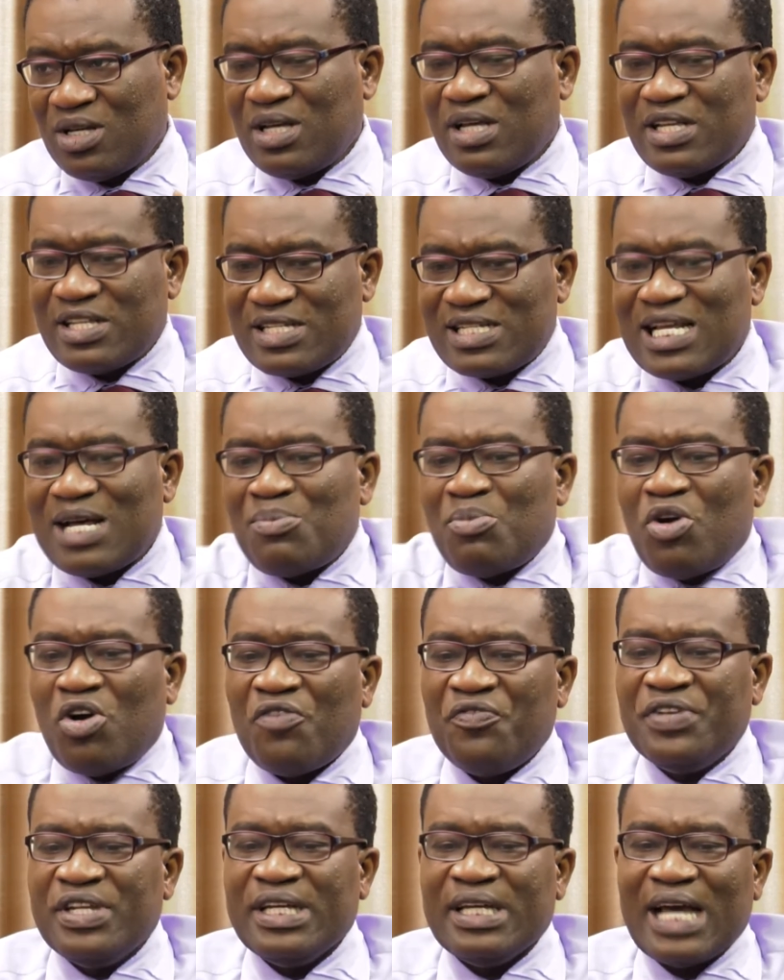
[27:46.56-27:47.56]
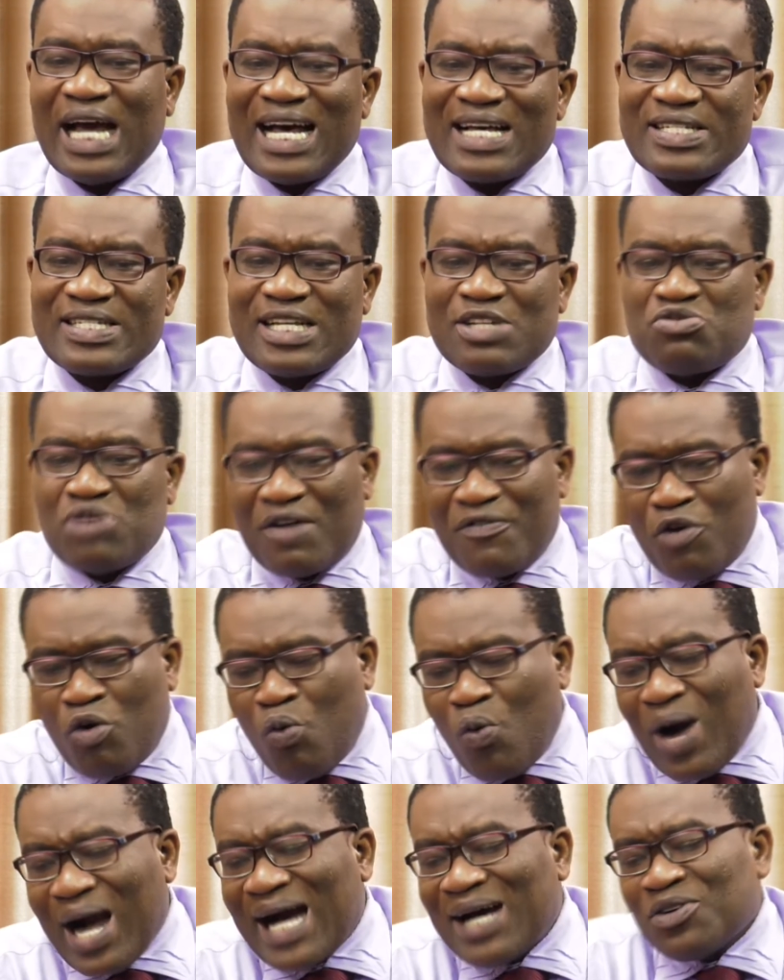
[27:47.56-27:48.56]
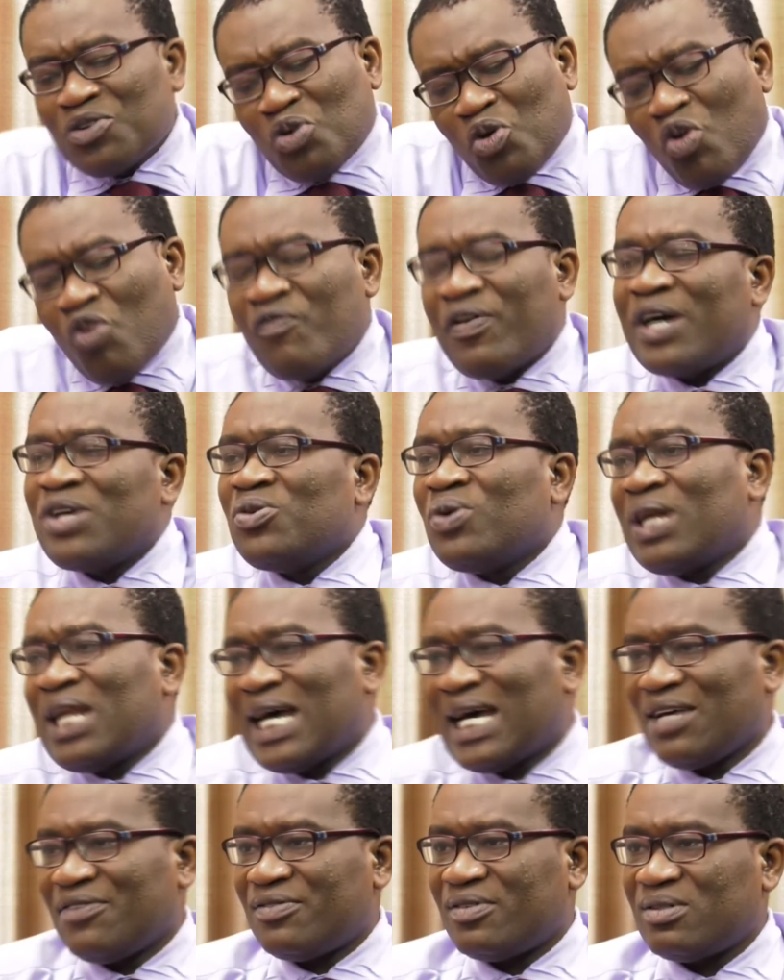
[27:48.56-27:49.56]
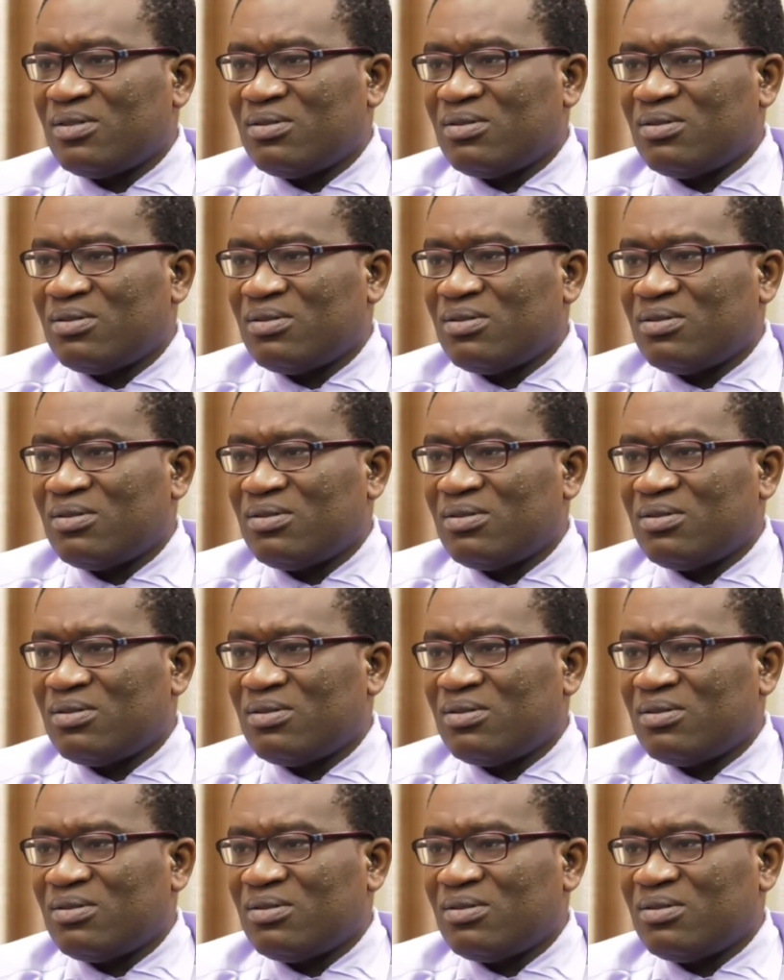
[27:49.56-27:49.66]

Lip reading: Some of the assets you have acquired over your life,